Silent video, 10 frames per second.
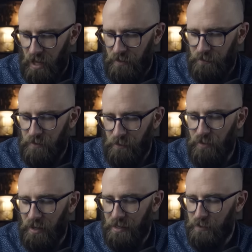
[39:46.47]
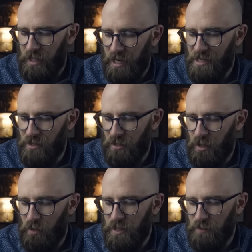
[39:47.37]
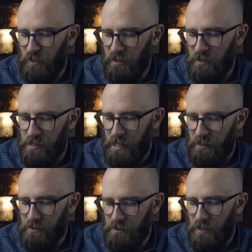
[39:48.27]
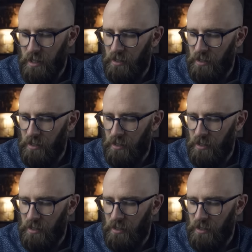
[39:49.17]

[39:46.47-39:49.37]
I have a simpler explanation, though, which boils down to